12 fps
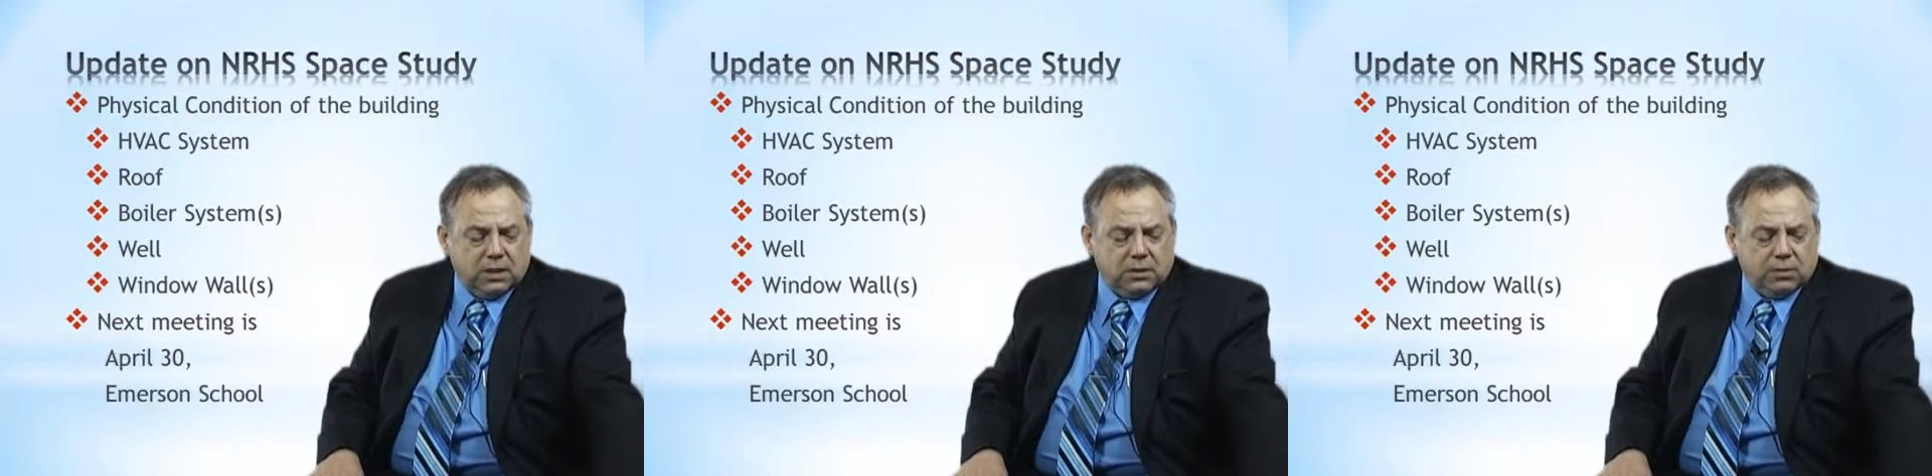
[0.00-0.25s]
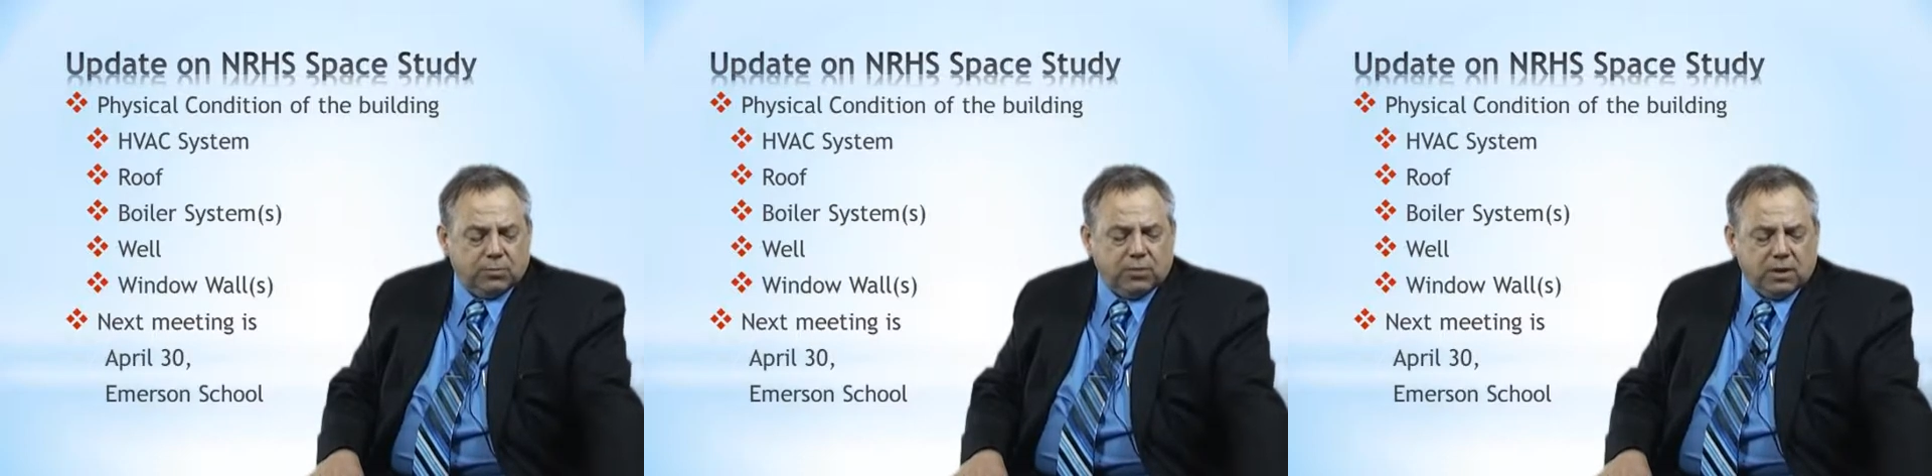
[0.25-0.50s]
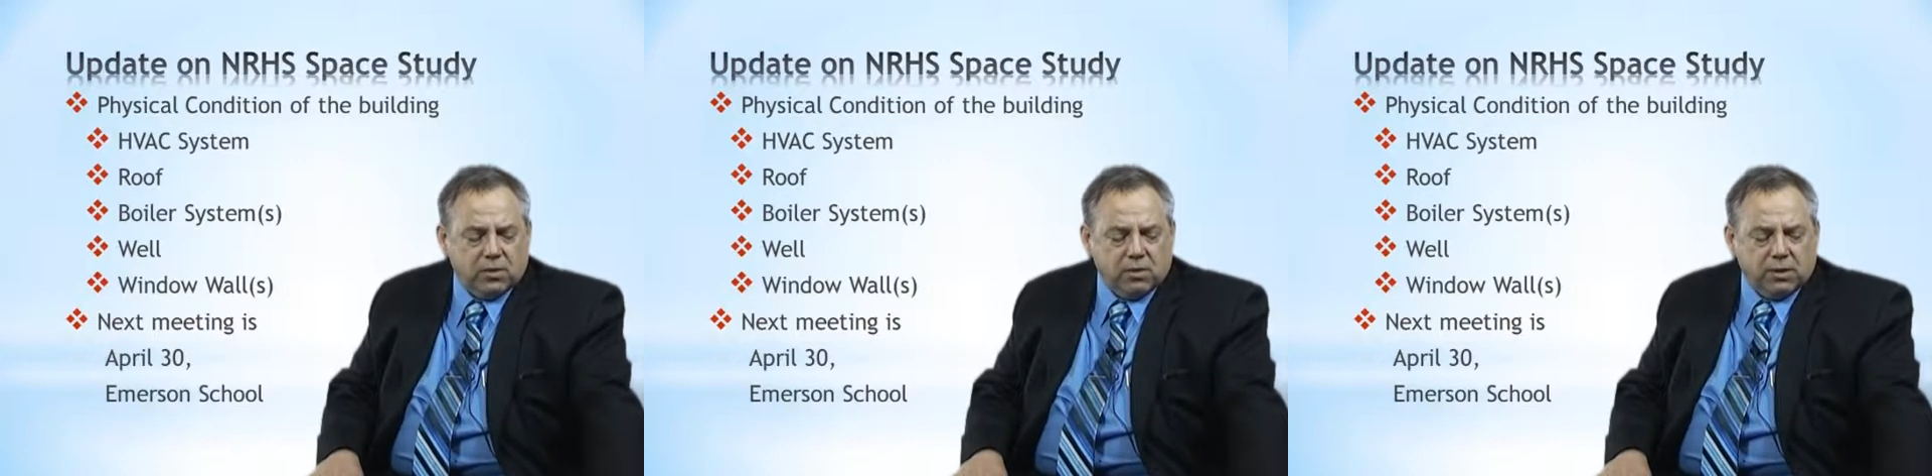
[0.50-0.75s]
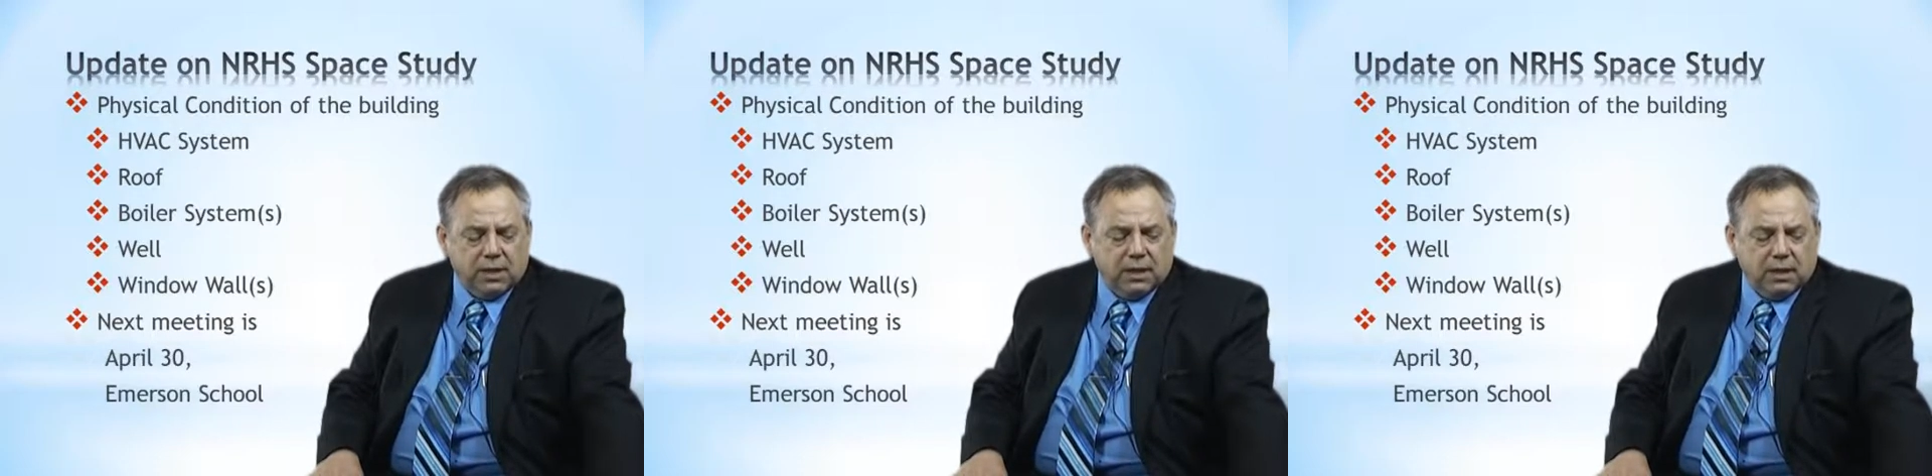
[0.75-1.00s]
as a
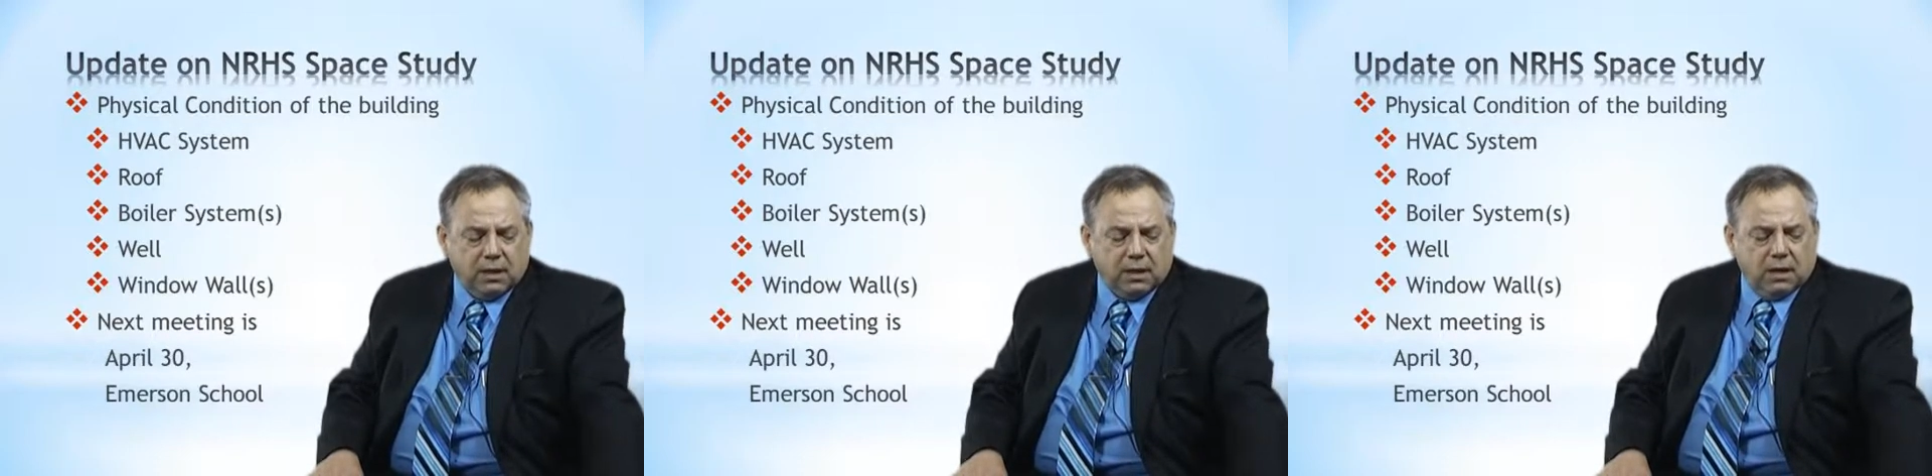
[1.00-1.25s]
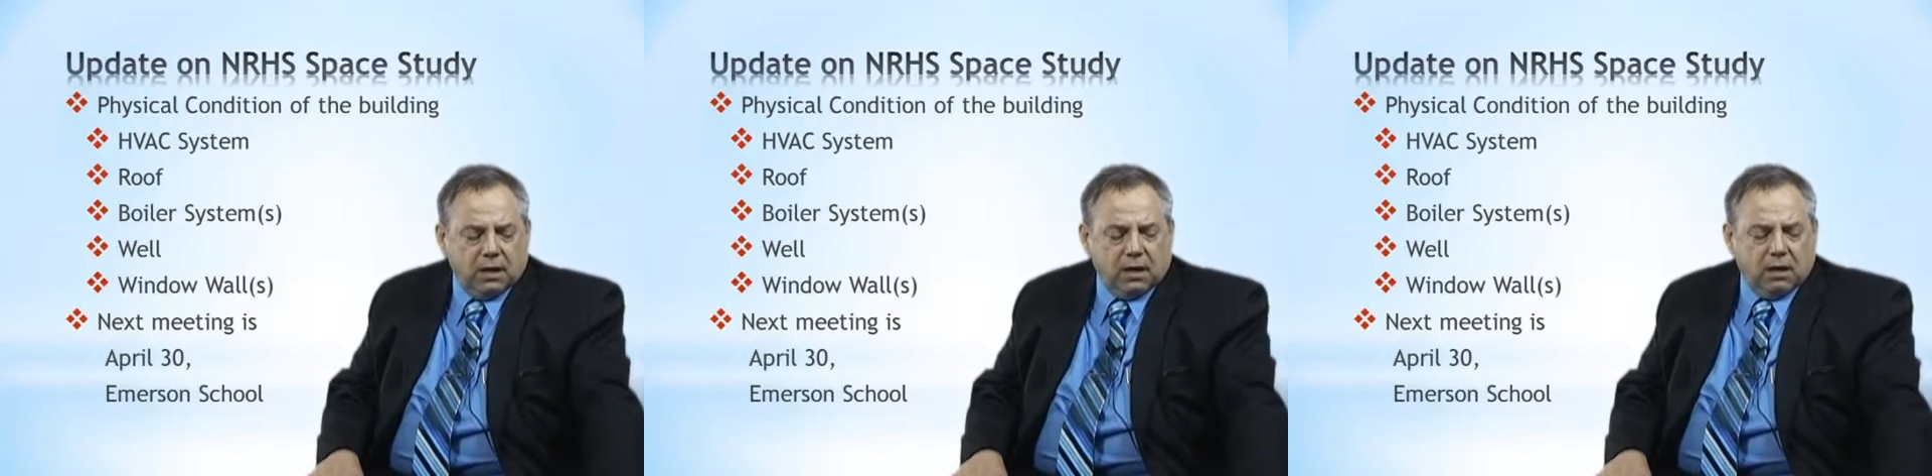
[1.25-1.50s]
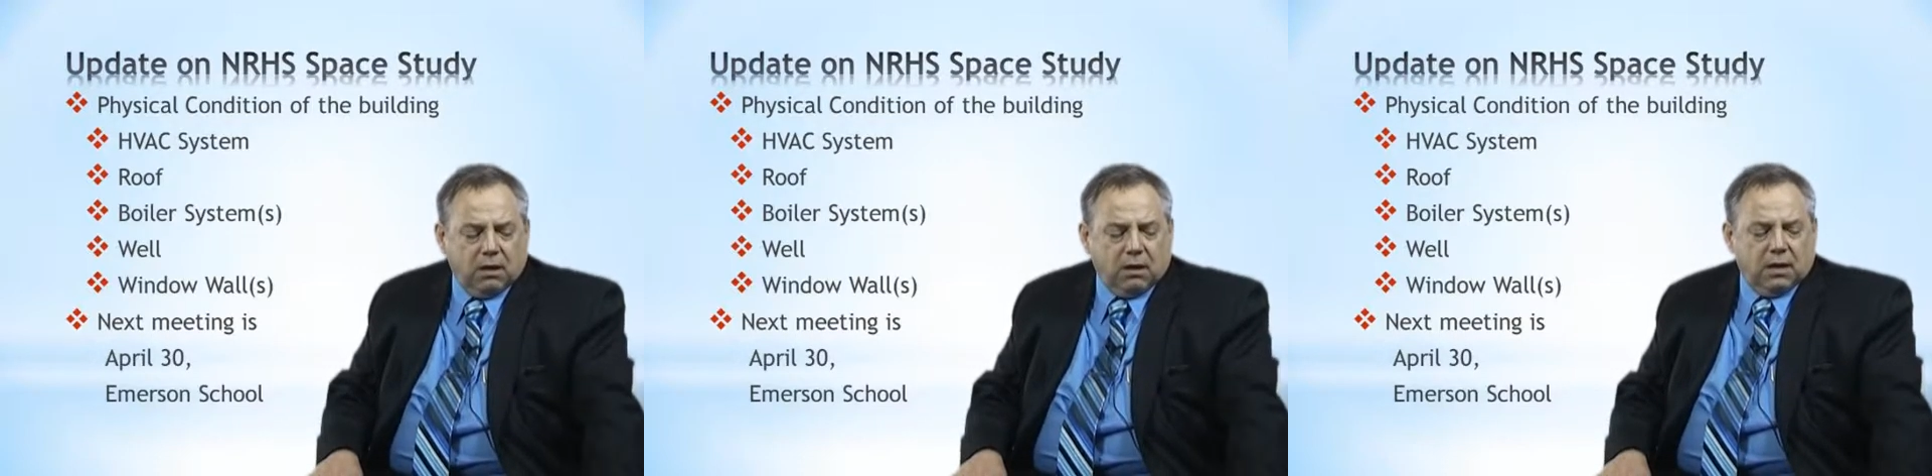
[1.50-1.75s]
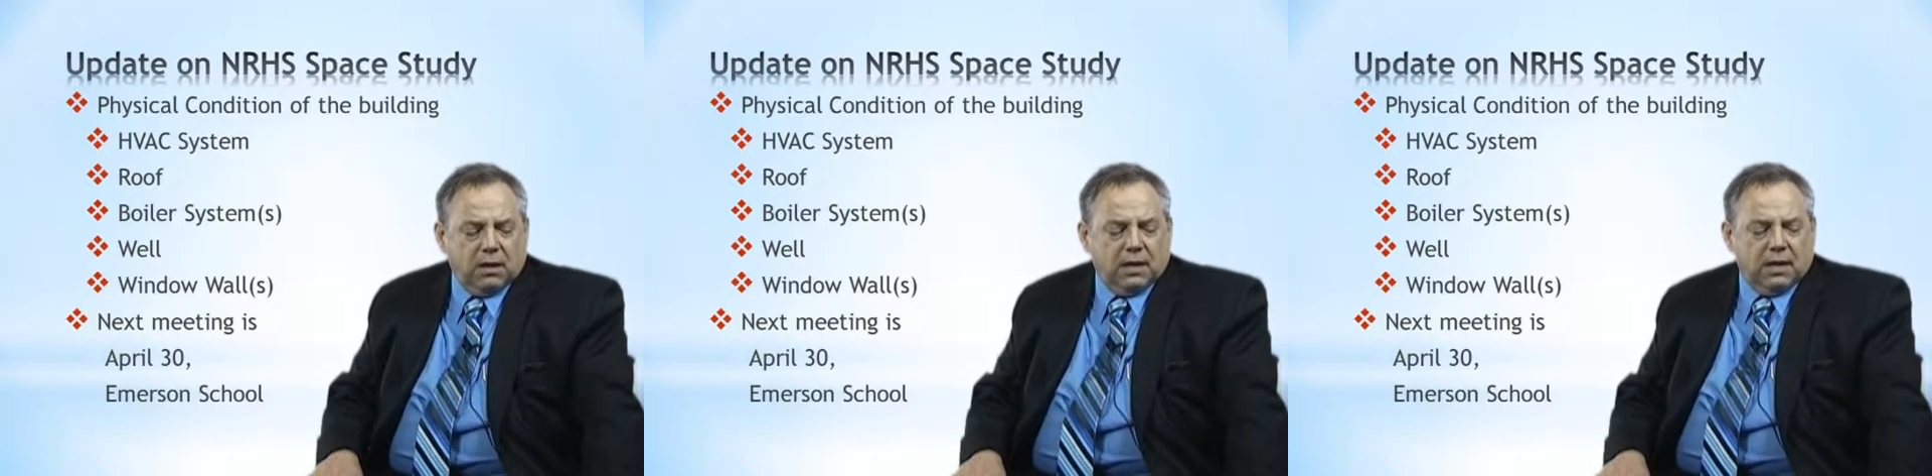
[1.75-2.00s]
priority.
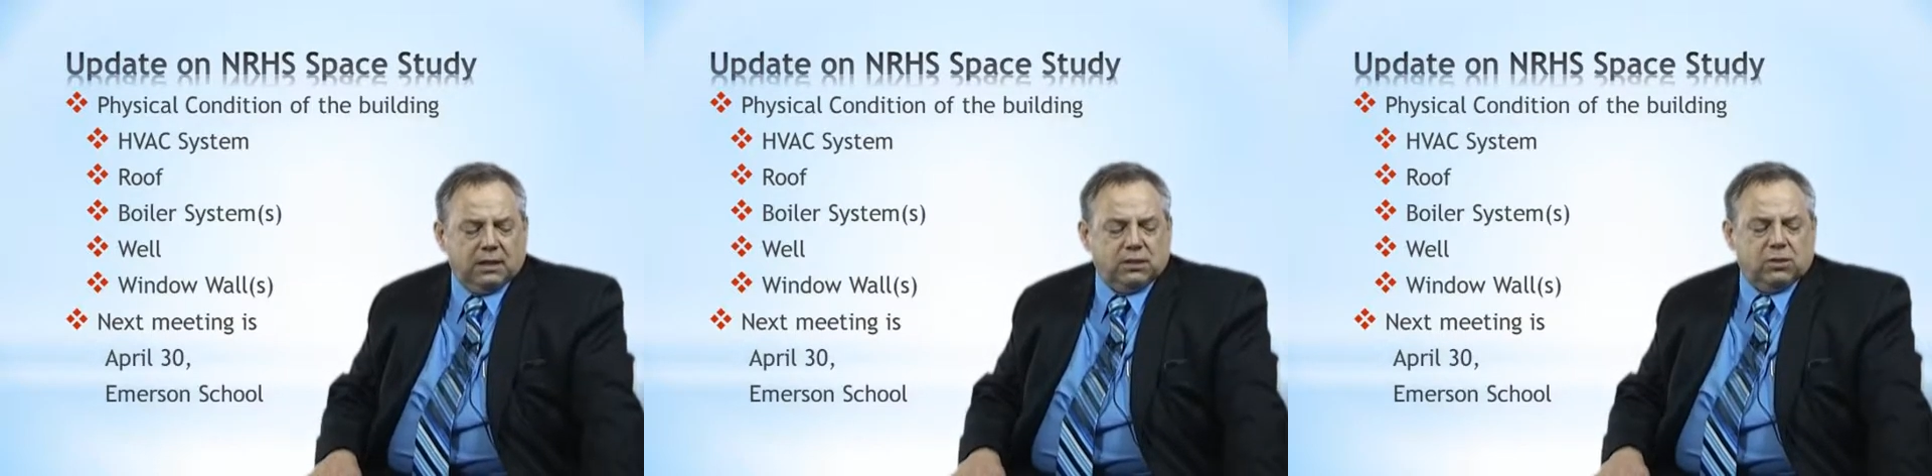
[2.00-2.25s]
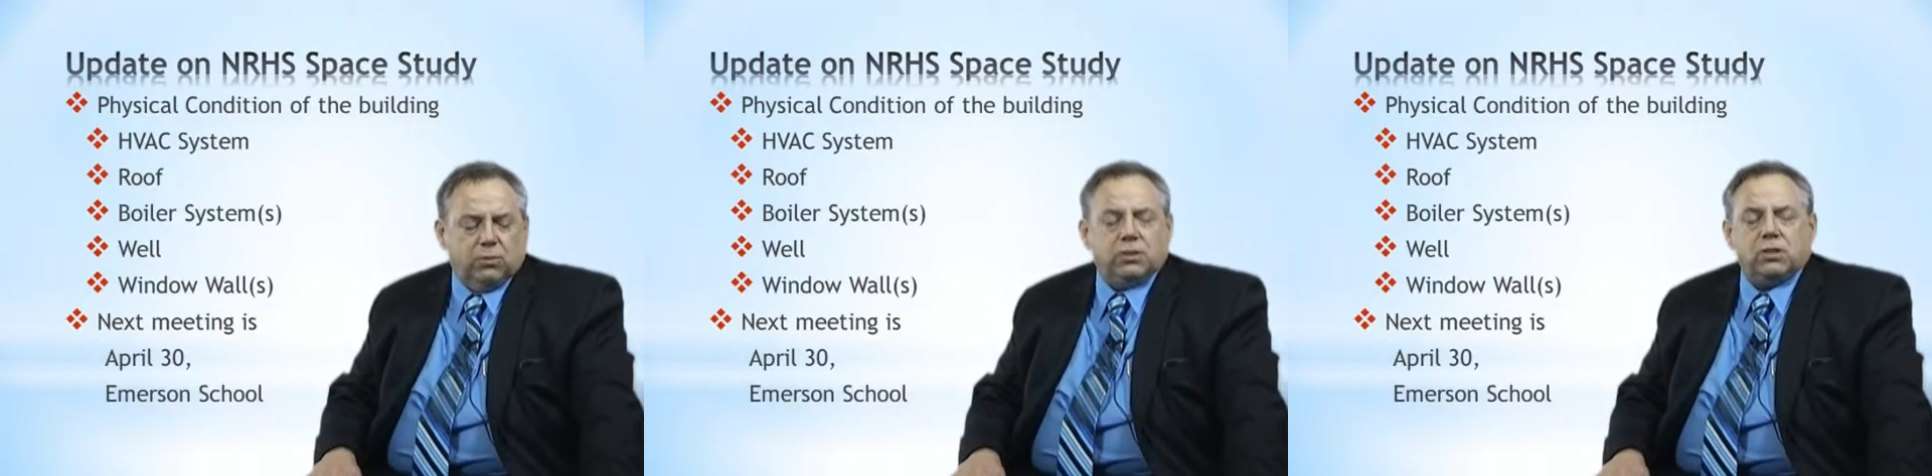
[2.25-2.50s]
And so we